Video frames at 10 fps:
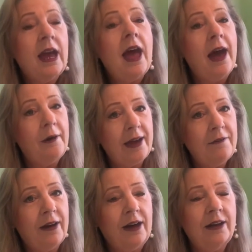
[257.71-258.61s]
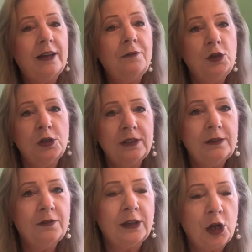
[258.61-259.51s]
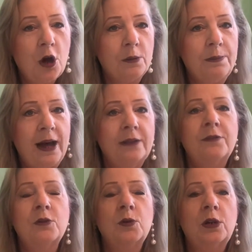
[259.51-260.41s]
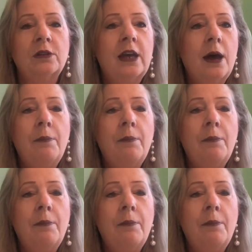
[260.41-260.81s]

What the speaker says: However, if you do live in a cold part of the world,